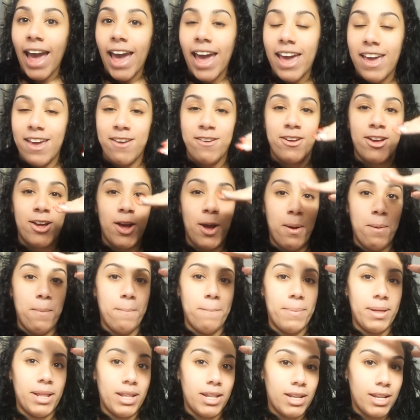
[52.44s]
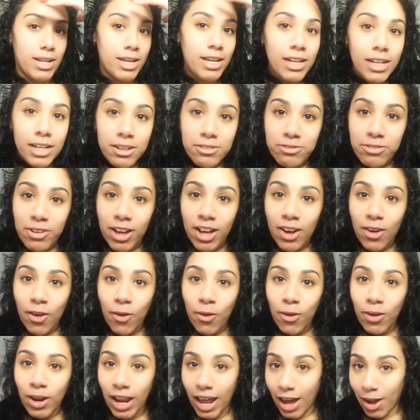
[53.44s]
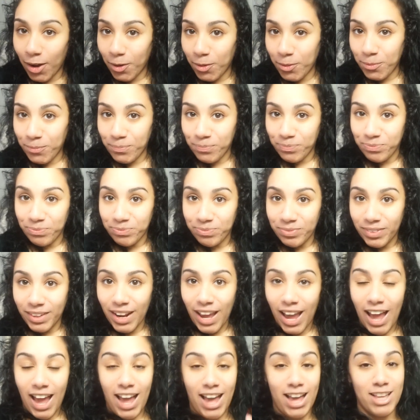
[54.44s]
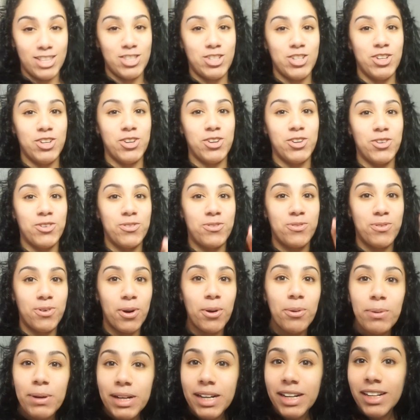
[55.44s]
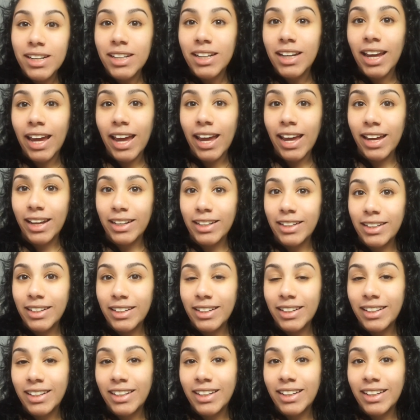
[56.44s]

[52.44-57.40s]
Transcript: It completely fell all out. I had to grow it in again.